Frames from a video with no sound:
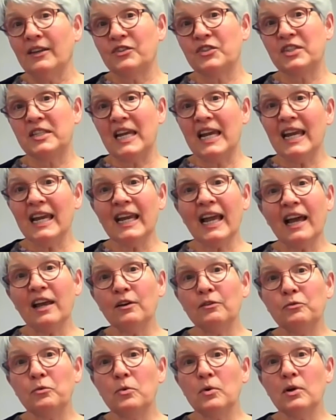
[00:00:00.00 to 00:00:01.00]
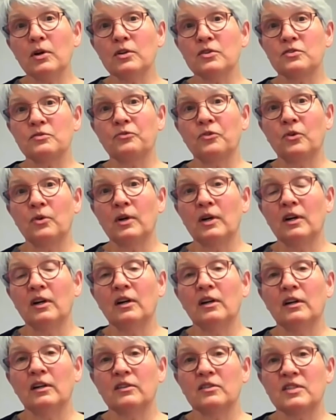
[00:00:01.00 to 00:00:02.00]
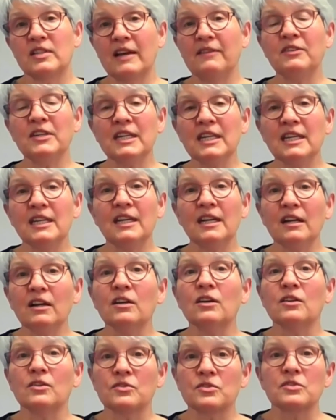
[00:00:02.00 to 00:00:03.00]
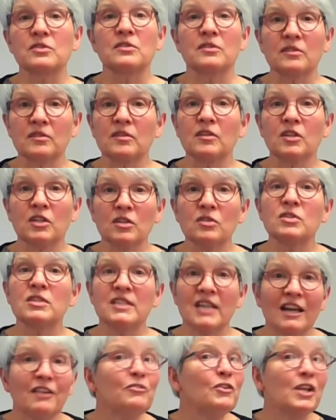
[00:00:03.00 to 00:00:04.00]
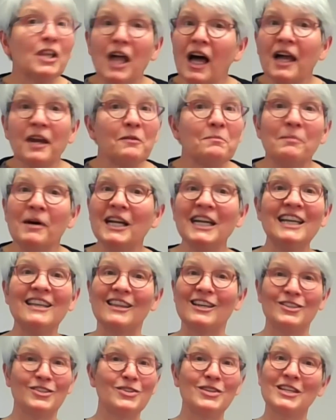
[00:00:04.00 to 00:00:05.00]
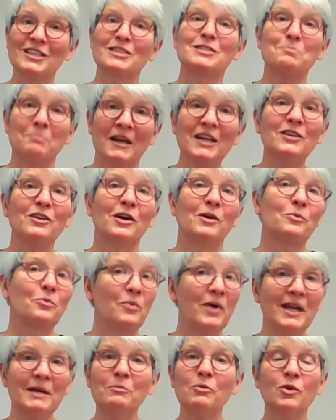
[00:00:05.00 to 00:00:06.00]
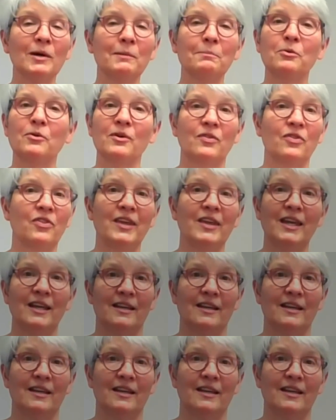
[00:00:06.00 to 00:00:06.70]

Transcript: staying out of wars for 70 years, you save a lot of money that you can spend on way more important